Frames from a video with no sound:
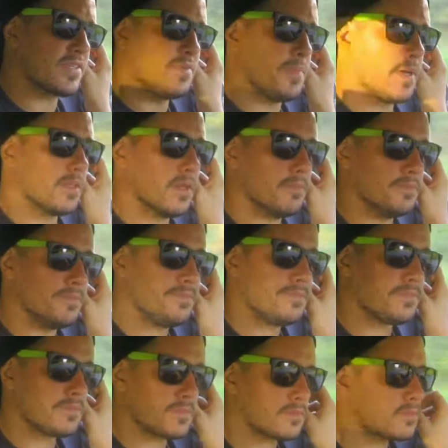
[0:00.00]
to Bedlam,
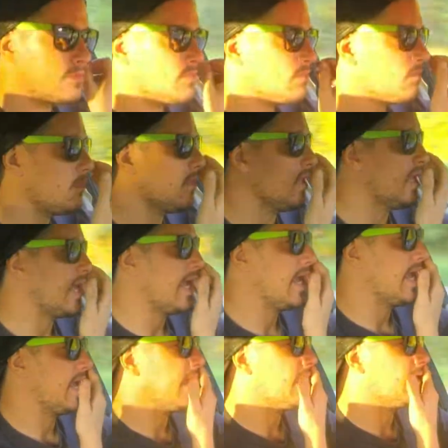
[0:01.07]

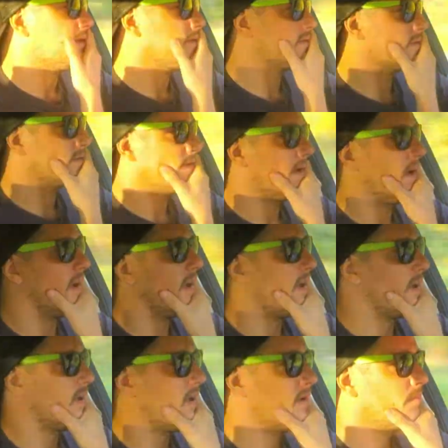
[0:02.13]

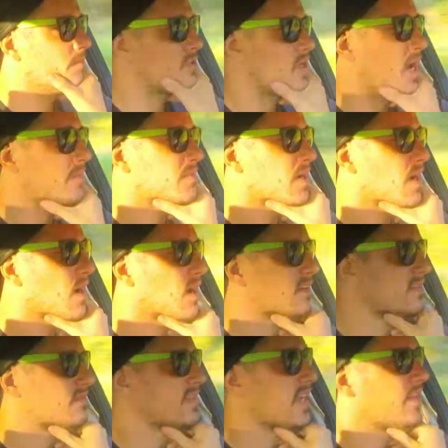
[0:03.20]
and dropped it
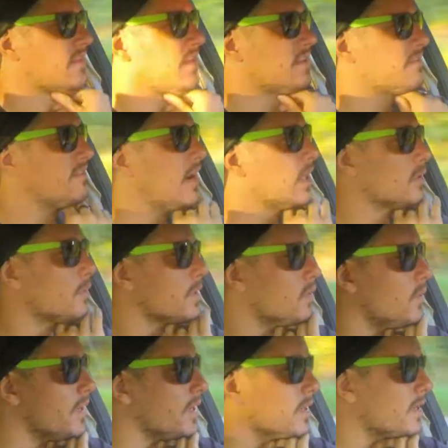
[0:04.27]
off. And then the
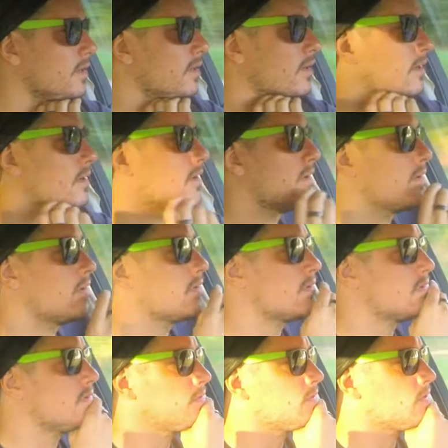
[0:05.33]
following week,
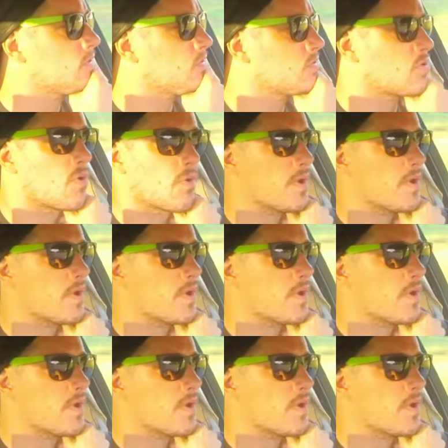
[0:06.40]
tore